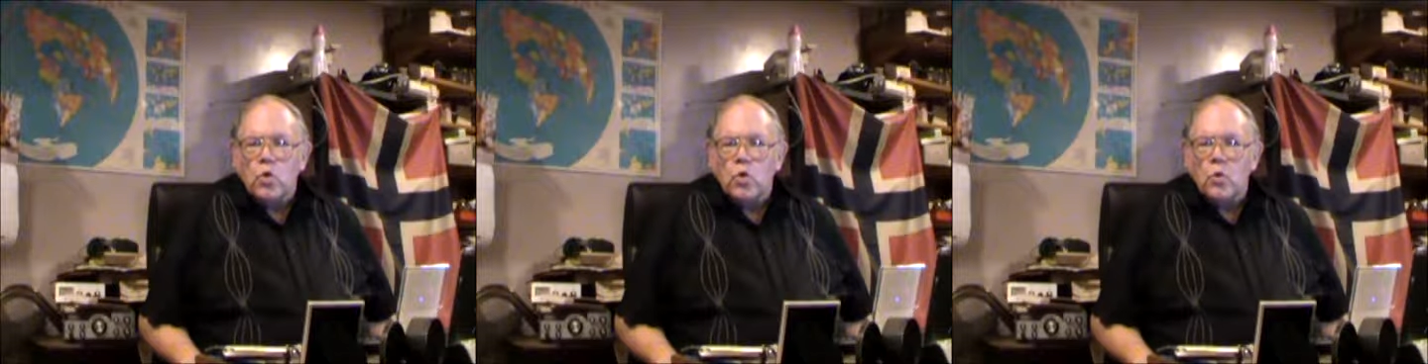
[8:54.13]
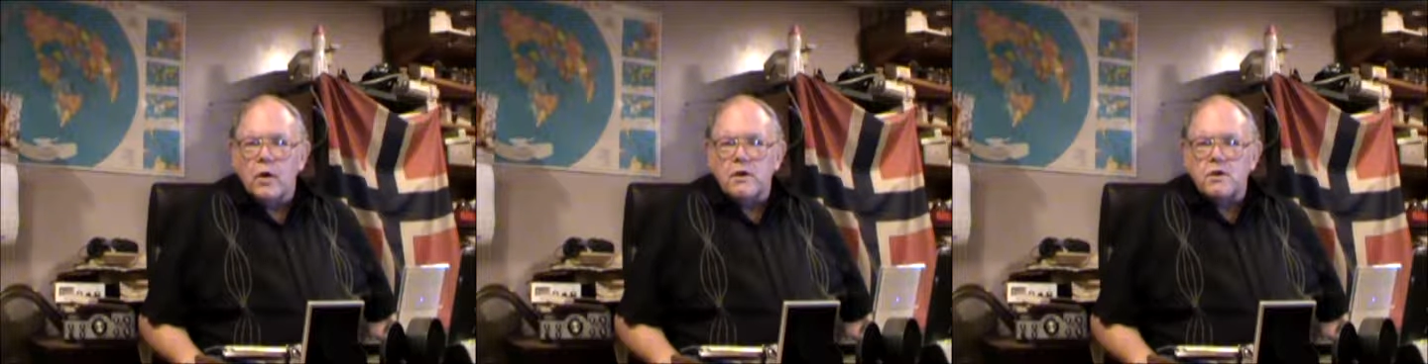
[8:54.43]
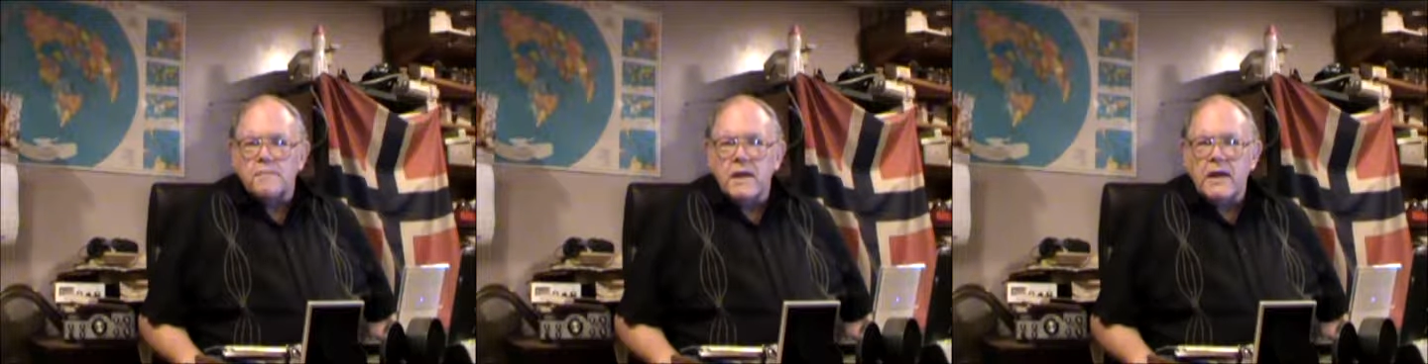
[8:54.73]

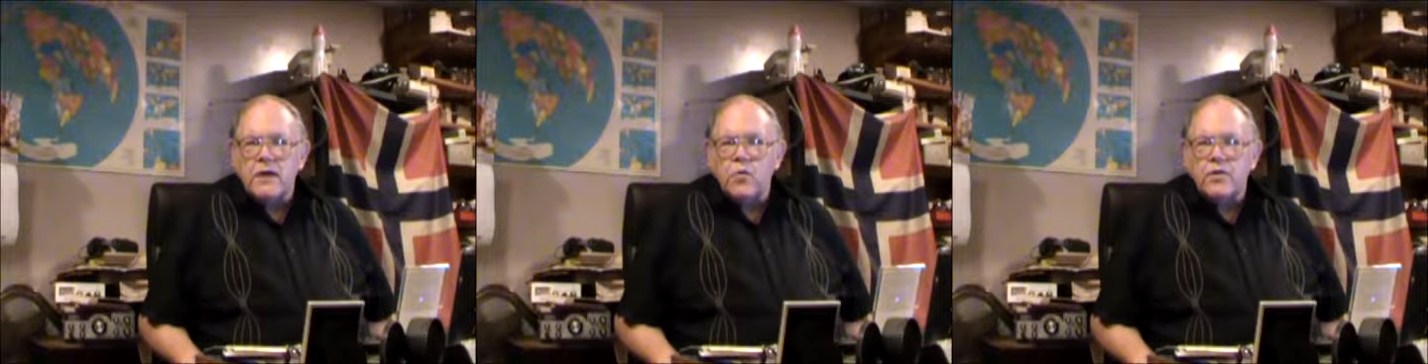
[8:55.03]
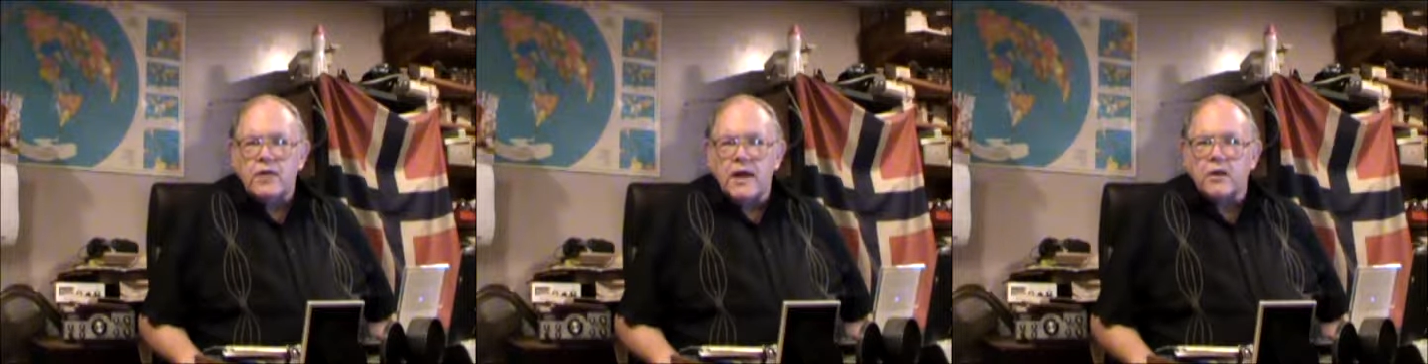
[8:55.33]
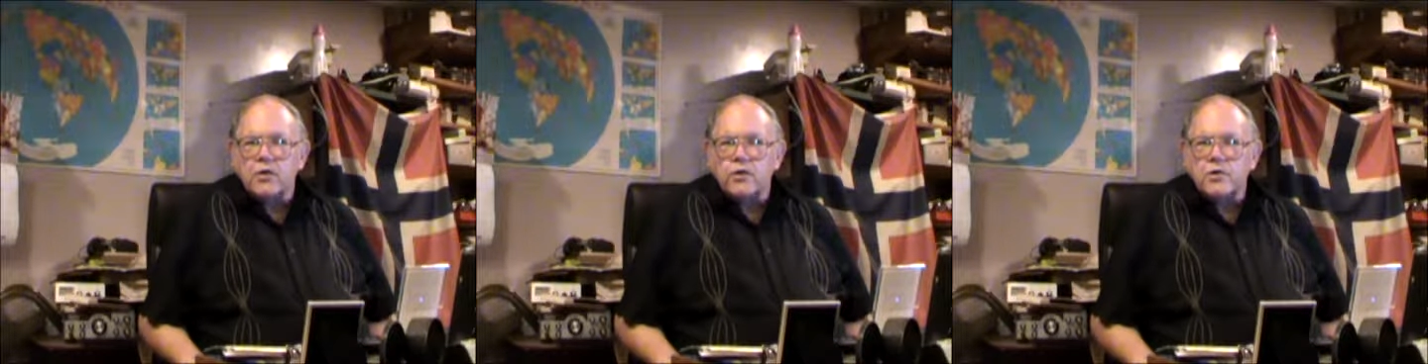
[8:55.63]
was meeting with the
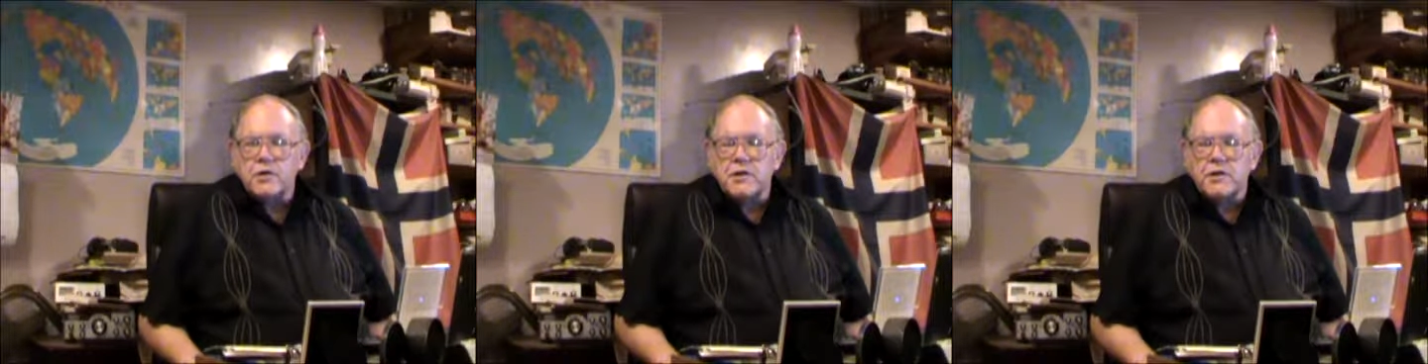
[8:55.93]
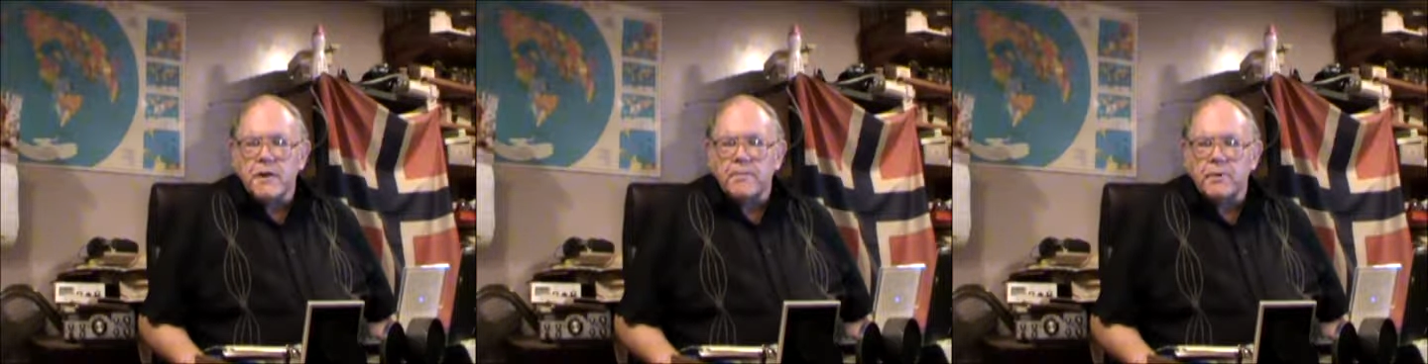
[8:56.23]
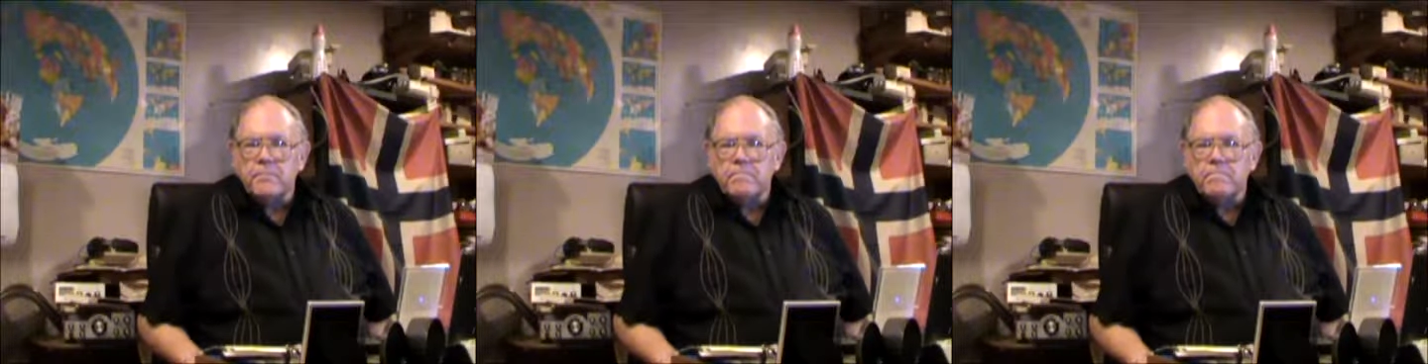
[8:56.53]
elders in the temple.